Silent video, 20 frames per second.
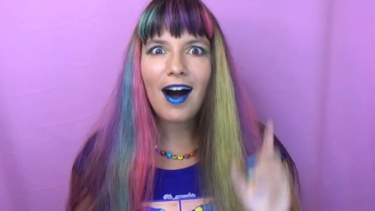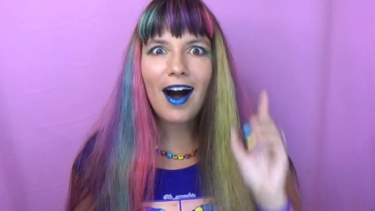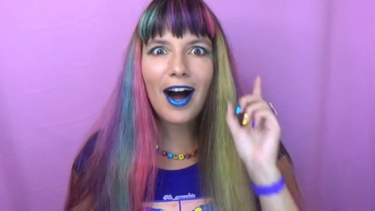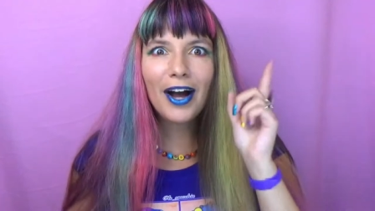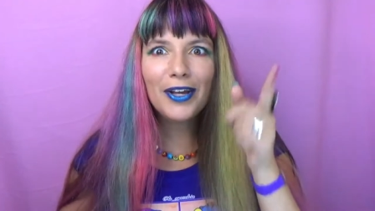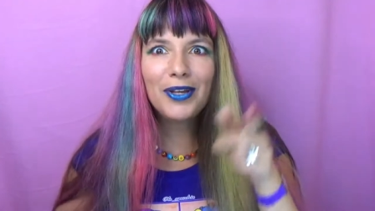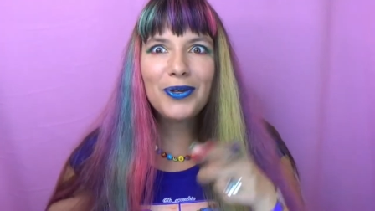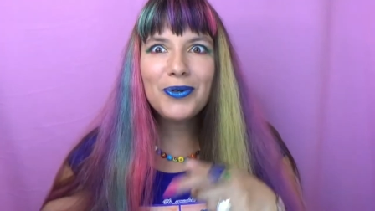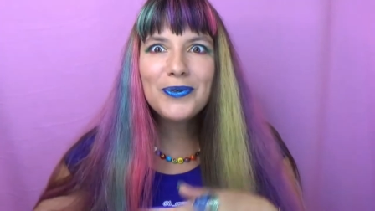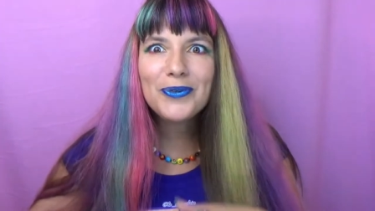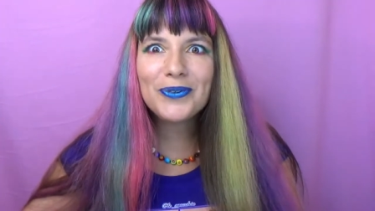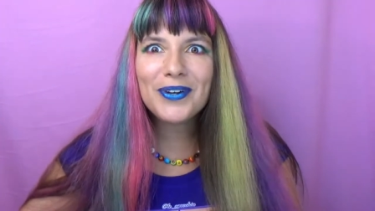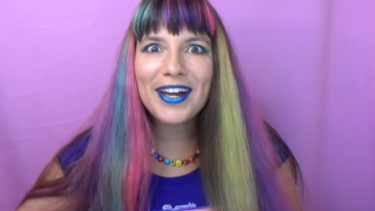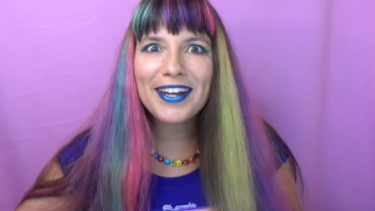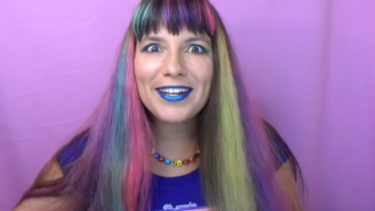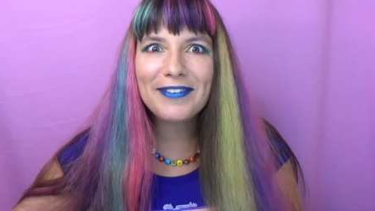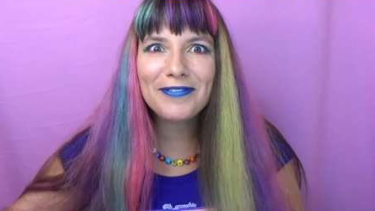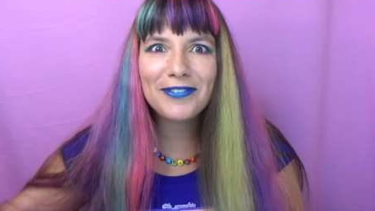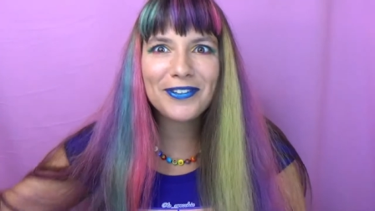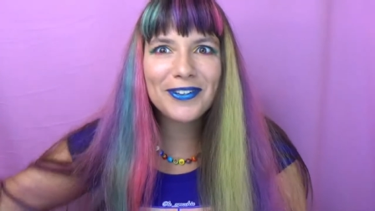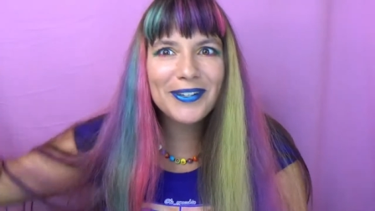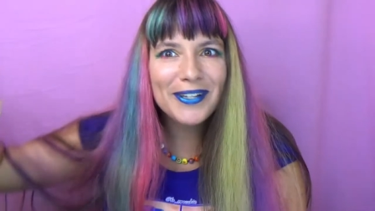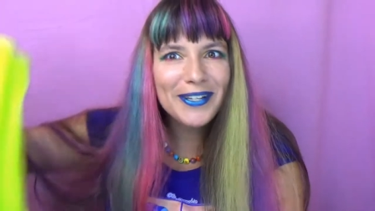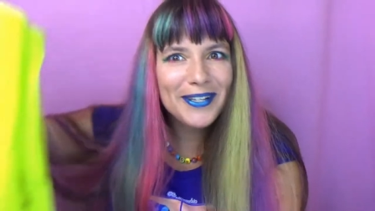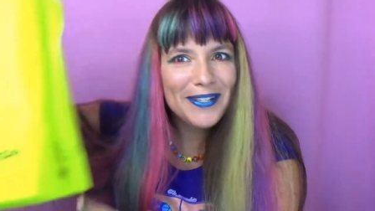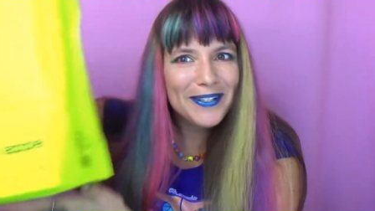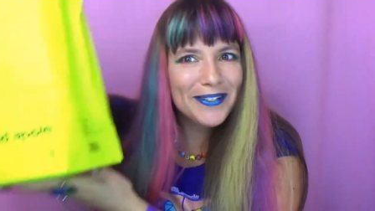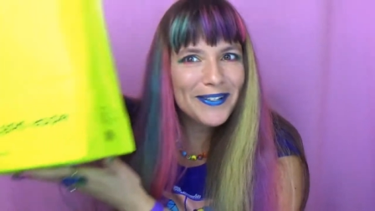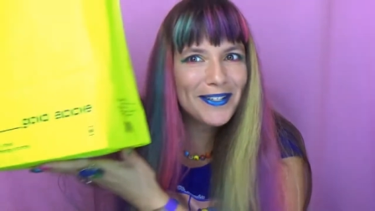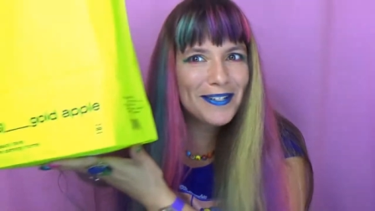Are you ready for a
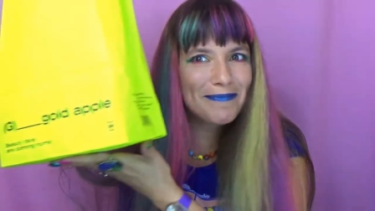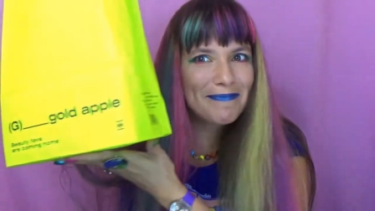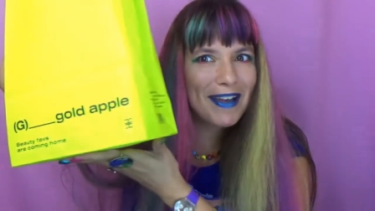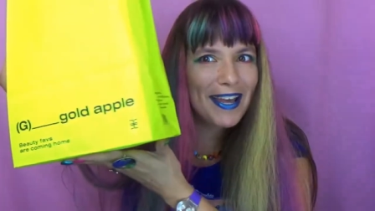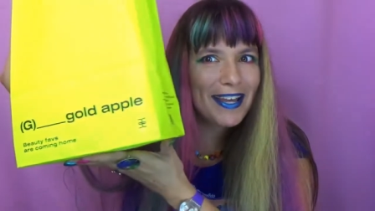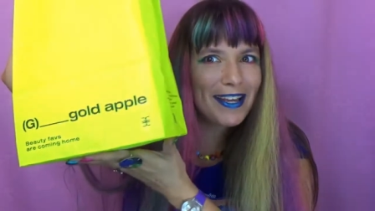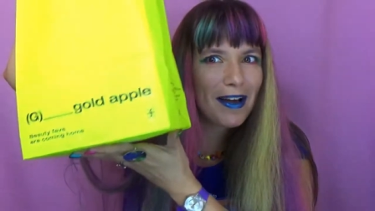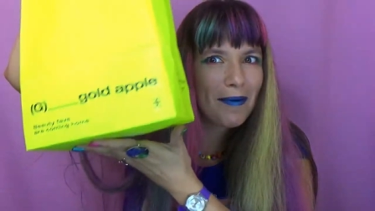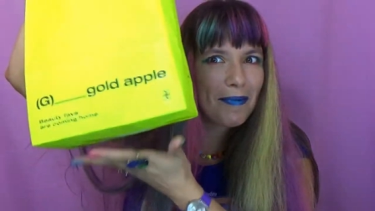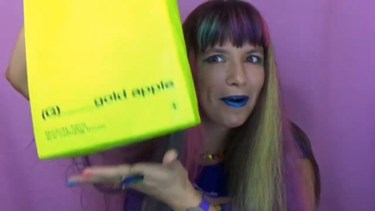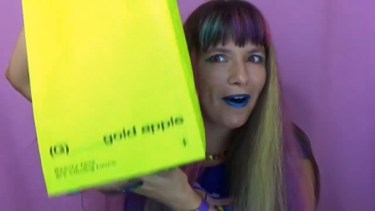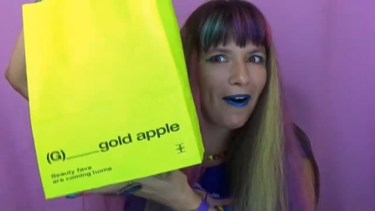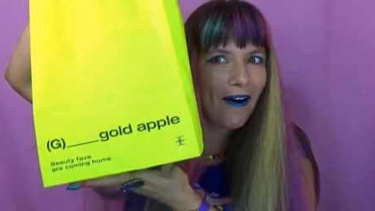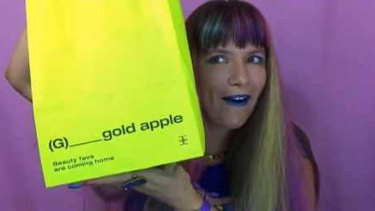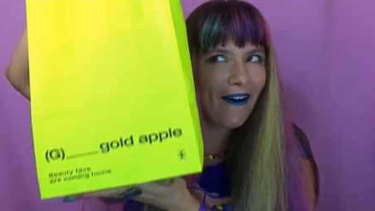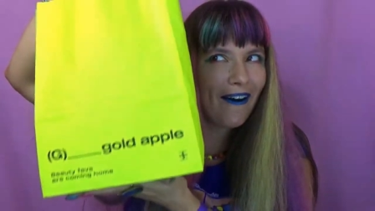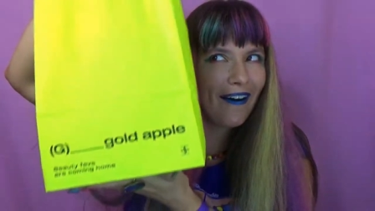huge makeup haul?